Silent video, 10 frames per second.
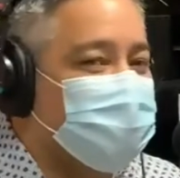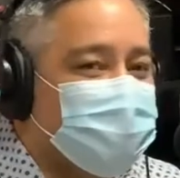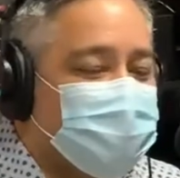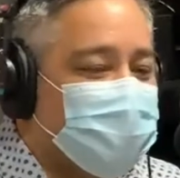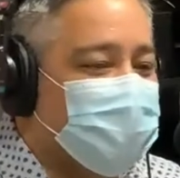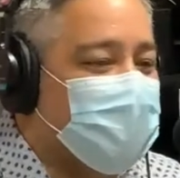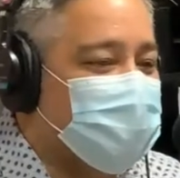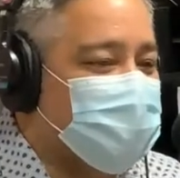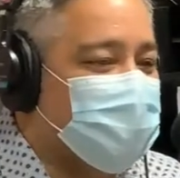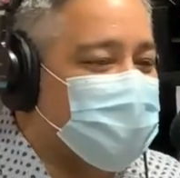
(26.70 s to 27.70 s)
you, sir.
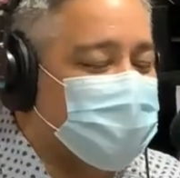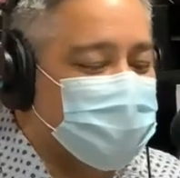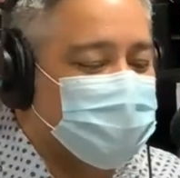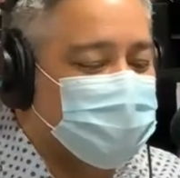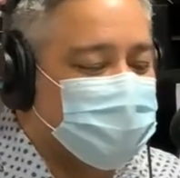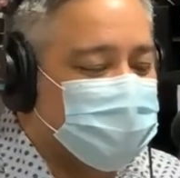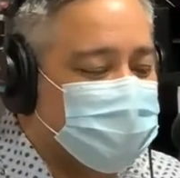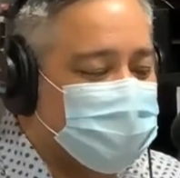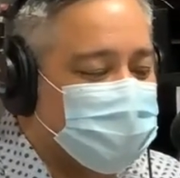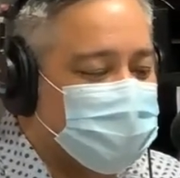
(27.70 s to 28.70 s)
You're welcome.
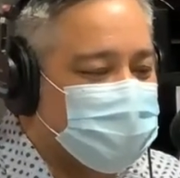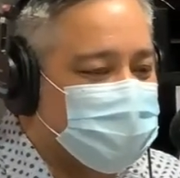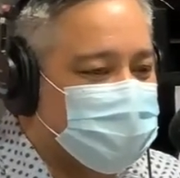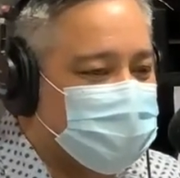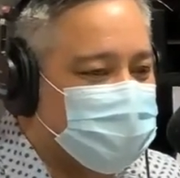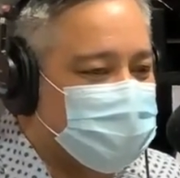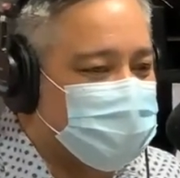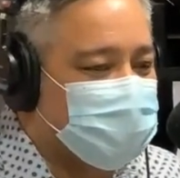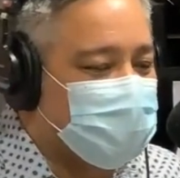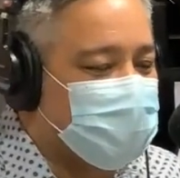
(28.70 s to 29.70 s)
Thanks. Take it easy.
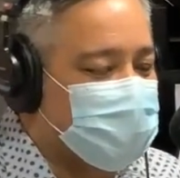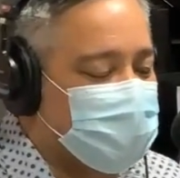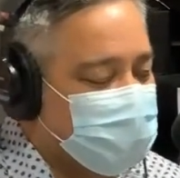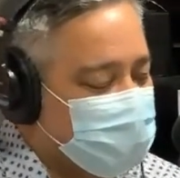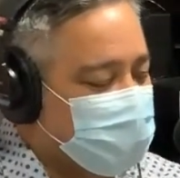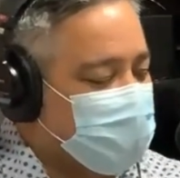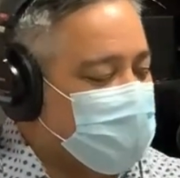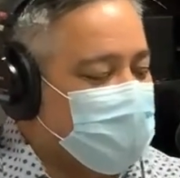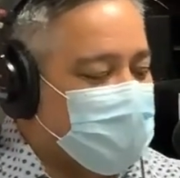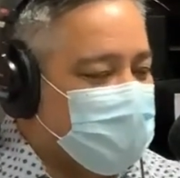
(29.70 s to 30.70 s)
All
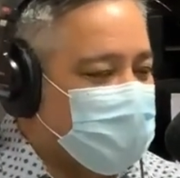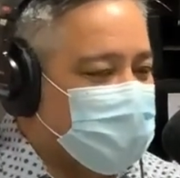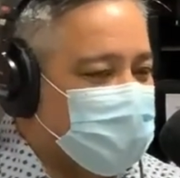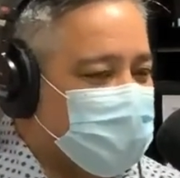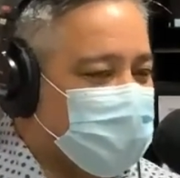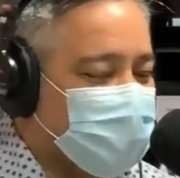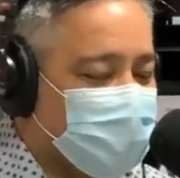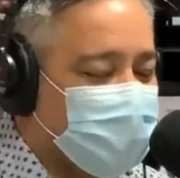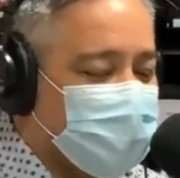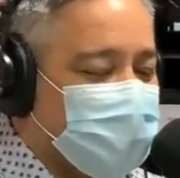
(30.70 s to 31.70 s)
right, there you go,
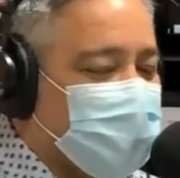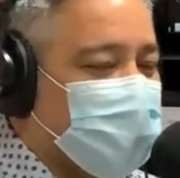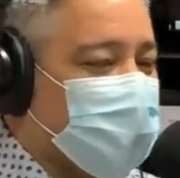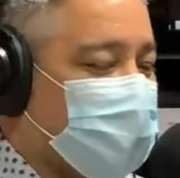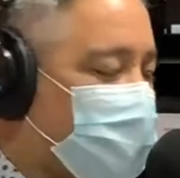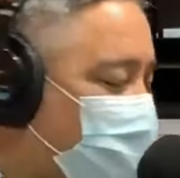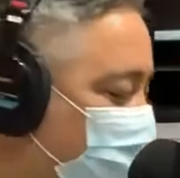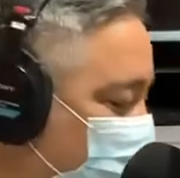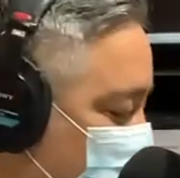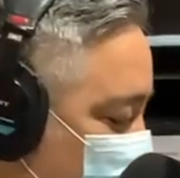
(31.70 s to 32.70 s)
703. Let's go into the
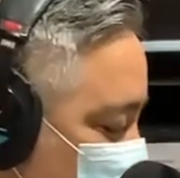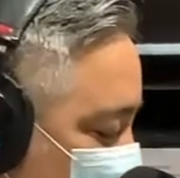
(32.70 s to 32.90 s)
Zoom room